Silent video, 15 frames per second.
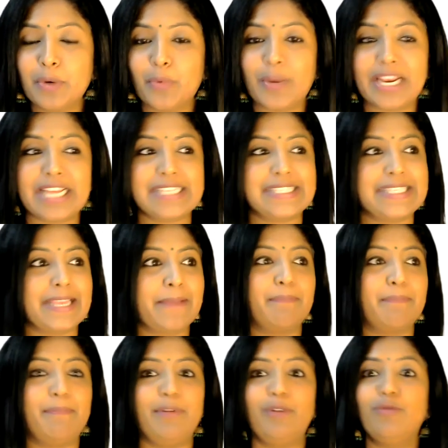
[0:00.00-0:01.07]
When I
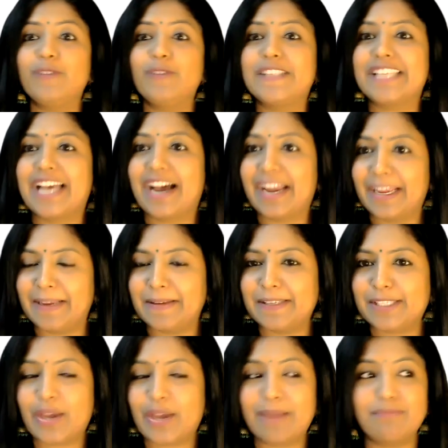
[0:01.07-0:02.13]
say blue sky.
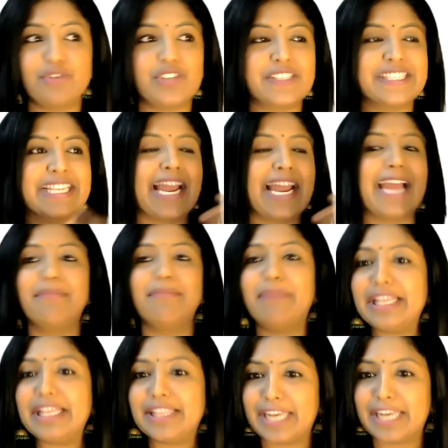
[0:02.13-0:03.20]
So I'm
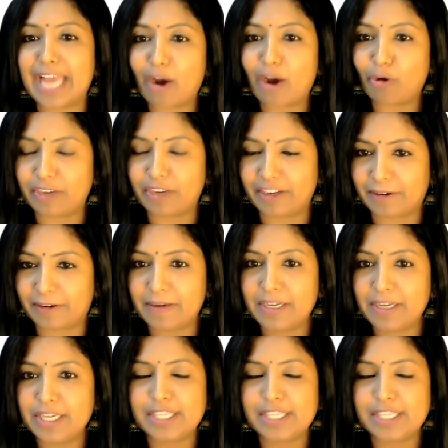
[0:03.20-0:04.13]
describing the noun here.